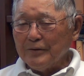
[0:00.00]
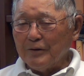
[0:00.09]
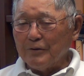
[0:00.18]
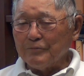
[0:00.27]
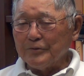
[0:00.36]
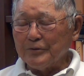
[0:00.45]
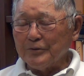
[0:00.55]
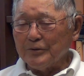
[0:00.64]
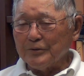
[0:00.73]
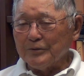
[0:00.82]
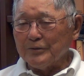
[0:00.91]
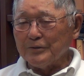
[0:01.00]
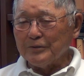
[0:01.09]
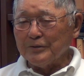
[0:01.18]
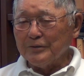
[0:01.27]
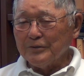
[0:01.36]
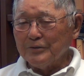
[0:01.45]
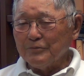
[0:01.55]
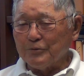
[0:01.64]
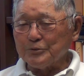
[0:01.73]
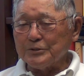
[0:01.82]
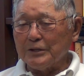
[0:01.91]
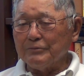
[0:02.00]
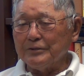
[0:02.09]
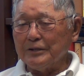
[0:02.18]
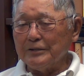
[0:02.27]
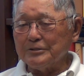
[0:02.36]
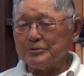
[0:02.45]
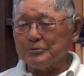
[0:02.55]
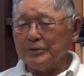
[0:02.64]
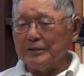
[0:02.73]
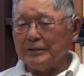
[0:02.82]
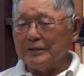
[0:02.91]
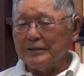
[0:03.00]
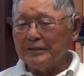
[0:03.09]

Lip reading: off and on for 7 days straight,